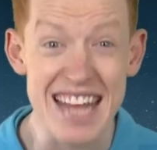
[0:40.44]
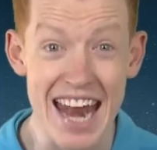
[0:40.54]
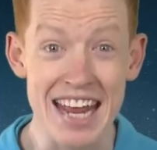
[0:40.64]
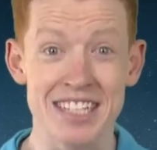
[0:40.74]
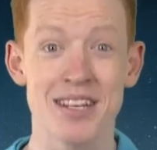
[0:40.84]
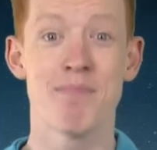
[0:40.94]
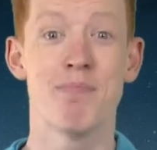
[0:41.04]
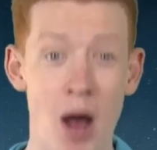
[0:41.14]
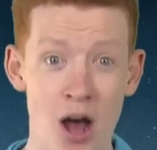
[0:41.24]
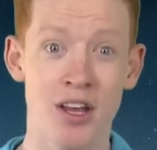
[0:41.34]
Dennis
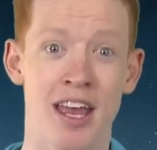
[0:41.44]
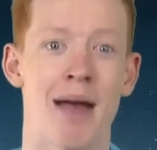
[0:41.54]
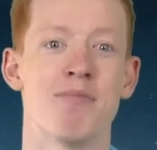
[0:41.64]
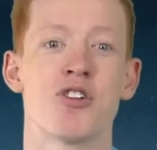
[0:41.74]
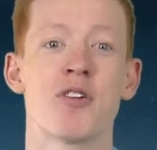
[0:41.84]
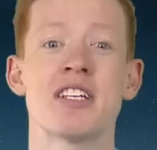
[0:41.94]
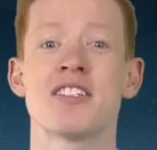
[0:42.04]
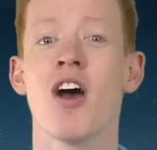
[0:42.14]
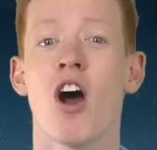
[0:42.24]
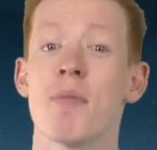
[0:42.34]
Bergkamp during his
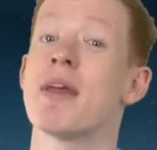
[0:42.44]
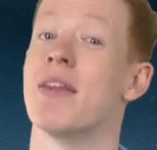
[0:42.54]
time